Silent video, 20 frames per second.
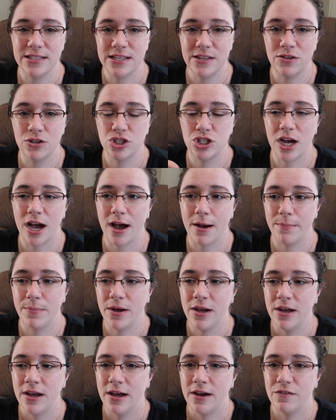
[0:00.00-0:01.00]
It's in the
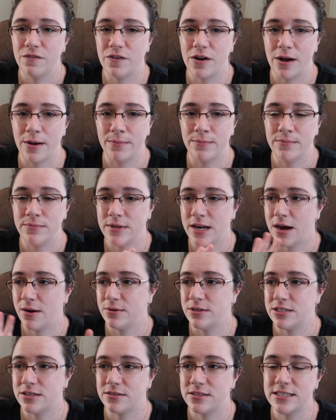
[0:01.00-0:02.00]
shop from
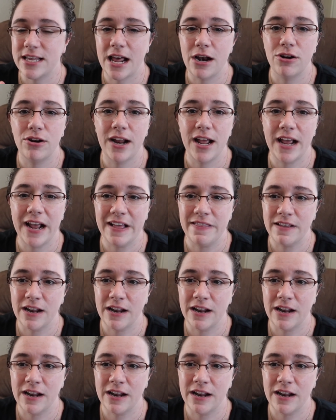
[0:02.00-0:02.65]
now until Saturday,